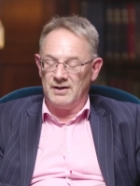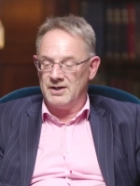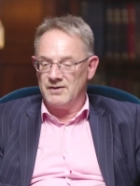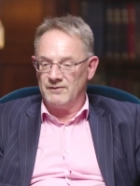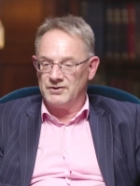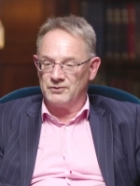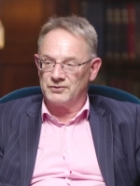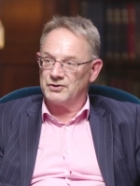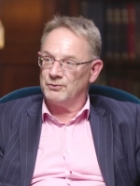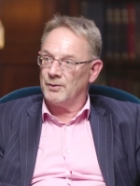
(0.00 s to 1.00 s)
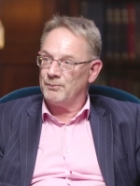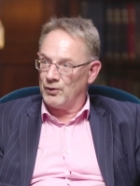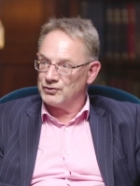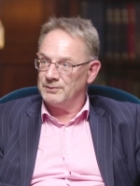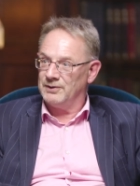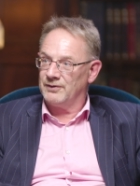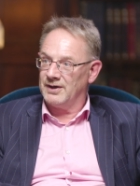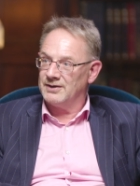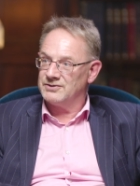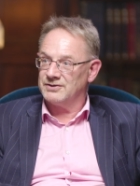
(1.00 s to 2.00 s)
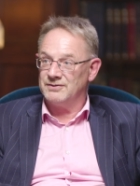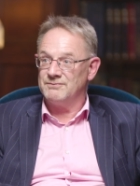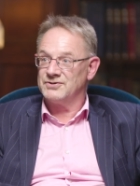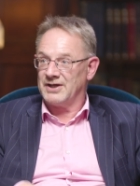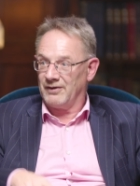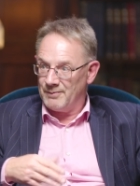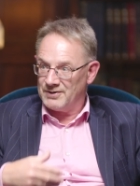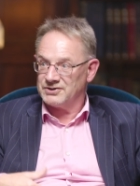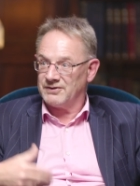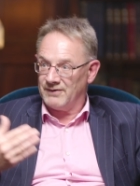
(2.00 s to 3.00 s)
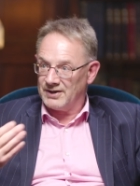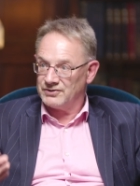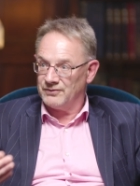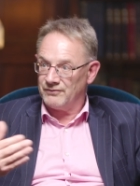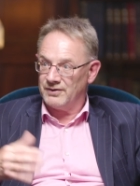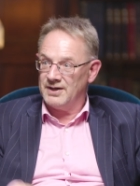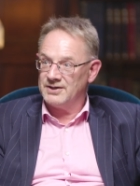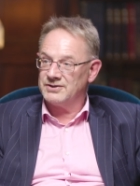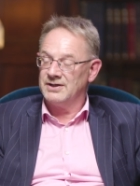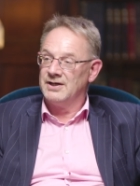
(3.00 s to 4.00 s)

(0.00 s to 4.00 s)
individuals who are possibly looking to sell their business over the next 2 or 3 years.